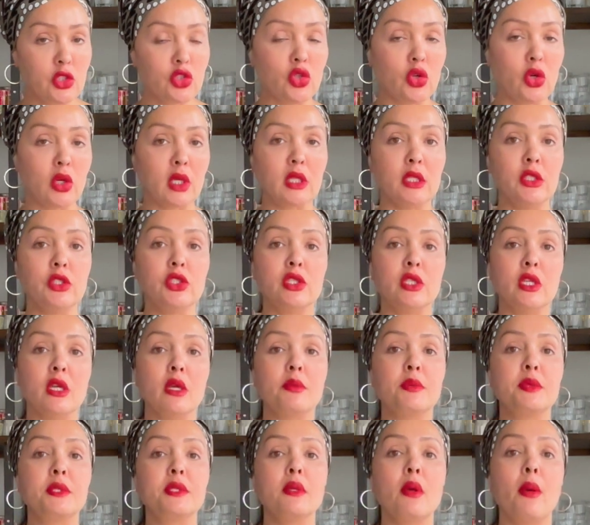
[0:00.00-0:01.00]
chocolate
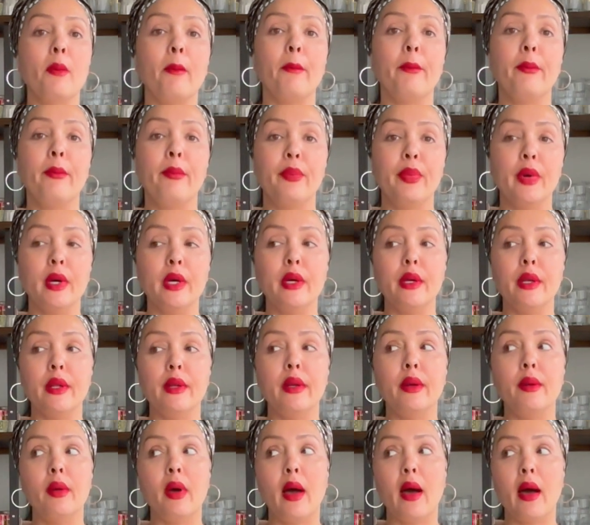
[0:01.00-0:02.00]
chips,
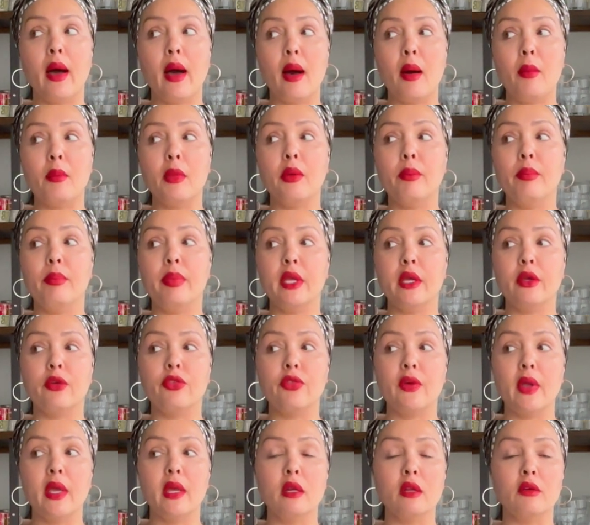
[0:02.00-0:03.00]
but I'm a big
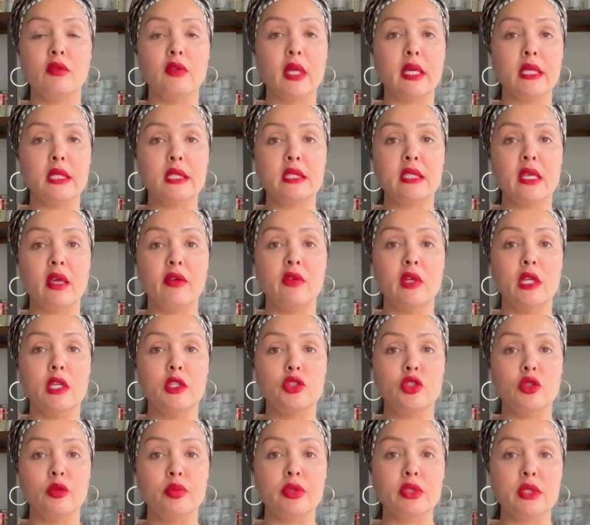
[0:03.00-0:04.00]
fan of like
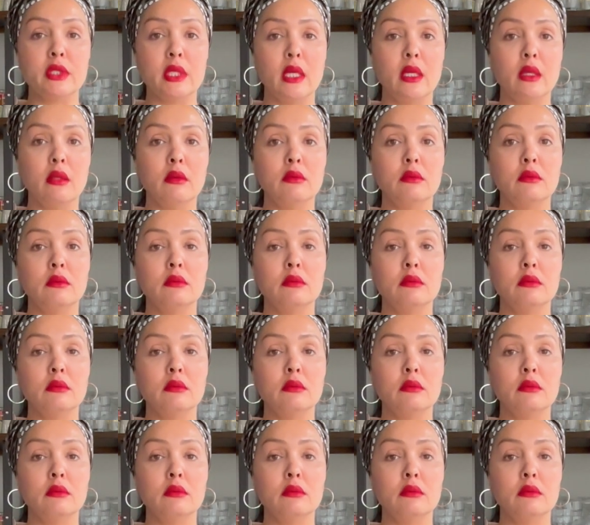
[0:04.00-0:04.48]
72%